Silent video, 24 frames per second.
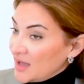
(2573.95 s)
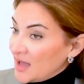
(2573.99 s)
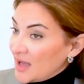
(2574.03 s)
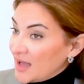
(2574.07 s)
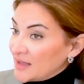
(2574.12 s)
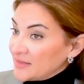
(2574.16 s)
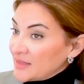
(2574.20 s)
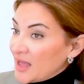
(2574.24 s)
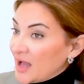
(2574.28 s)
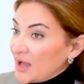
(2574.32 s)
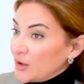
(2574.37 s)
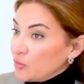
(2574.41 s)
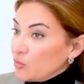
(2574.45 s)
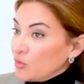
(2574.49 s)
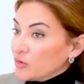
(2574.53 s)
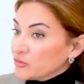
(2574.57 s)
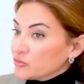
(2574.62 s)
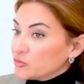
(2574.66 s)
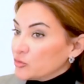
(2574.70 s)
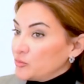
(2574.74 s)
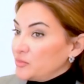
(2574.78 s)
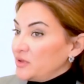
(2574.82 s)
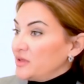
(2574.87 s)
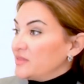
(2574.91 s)
and I
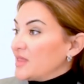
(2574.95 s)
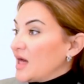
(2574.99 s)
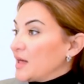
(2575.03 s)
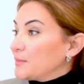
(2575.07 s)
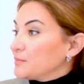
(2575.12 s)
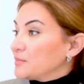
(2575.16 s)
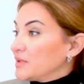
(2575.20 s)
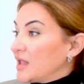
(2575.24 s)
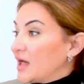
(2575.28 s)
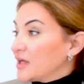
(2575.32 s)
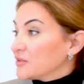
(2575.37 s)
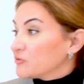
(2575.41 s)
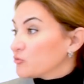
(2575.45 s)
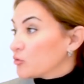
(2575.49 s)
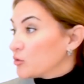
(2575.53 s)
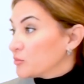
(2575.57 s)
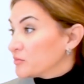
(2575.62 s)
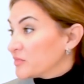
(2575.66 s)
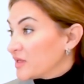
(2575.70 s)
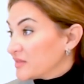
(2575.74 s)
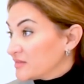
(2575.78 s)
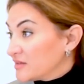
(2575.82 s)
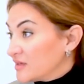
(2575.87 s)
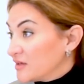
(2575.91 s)
want to be that
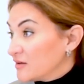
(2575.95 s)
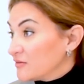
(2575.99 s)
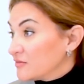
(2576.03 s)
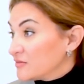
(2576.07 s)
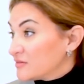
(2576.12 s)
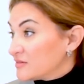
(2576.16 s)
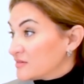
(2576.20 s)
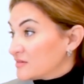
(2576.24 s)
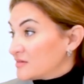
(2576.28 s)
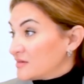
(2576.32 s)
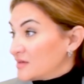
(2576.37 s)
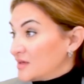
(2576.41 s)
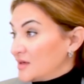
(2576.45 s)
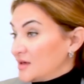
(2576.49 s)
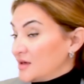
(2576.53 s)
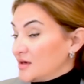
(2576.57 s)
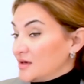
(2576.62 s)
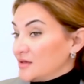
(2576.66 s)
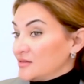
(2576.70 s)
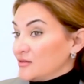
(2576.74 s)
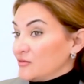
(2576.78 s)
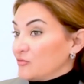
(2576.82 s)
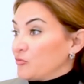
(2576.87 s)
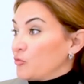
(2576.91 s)
platform that gives
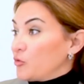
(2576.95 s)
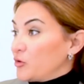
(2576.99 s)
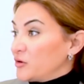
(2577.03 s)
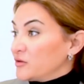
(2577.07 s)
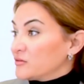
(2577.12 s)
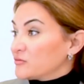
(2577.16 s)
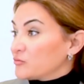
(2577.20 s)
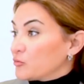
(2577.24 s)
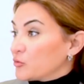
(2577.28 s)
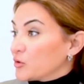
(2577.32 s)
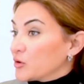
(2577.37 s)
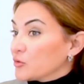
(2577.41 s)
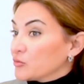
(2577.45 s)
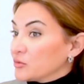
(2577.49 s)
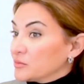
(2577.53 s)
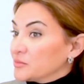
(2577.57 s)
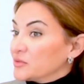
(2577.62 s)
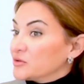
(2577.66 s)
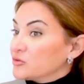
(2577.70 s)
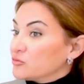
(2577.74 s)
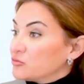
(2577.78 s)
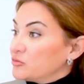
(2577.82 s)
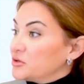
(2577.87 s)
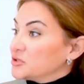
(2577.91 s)
the voice for a
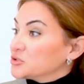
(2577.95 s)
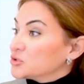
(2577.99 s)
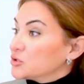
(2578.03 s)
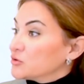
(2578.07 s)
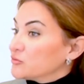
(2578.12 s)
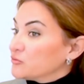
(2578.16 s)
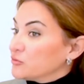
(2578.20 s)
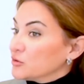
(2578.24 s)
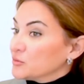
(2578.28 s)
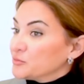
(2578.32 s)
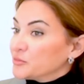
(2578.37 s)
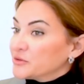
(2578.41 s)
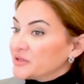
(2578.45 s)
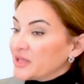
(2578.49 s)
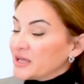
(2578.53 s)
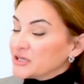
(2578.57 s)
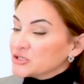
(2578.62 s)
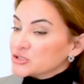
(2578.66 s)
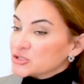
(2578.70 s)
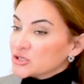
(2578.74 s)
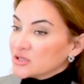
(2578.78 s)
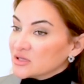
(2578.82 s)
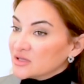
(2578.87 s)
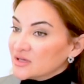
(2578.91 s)
woman to reach her full
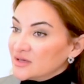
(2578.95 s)
potential.